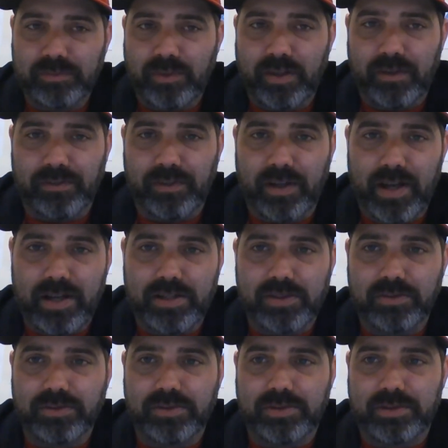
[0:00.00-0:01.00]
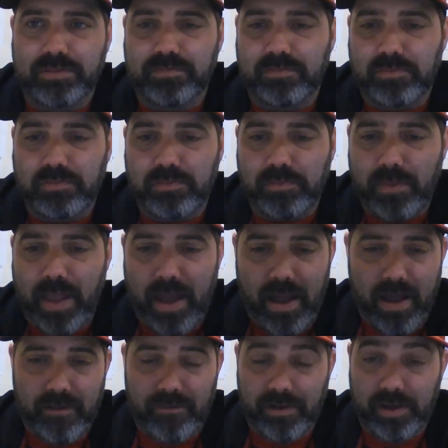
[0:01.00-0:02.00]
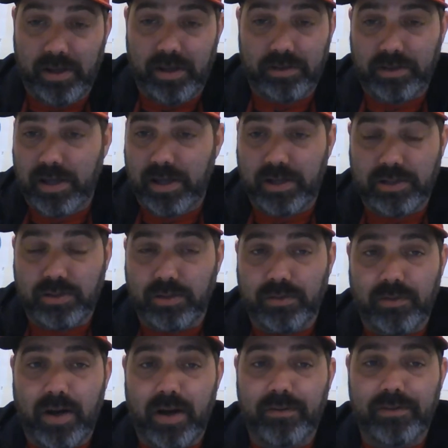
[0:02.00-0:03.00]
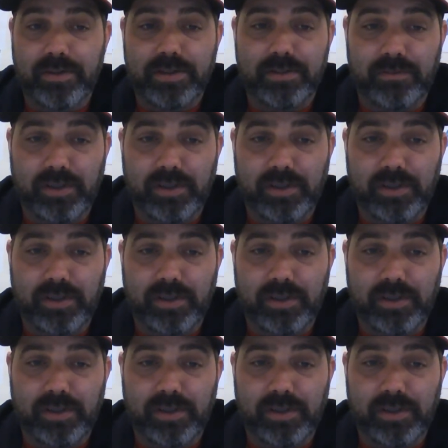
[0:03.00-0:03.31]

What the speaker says: If the Nationals have any sort of offense,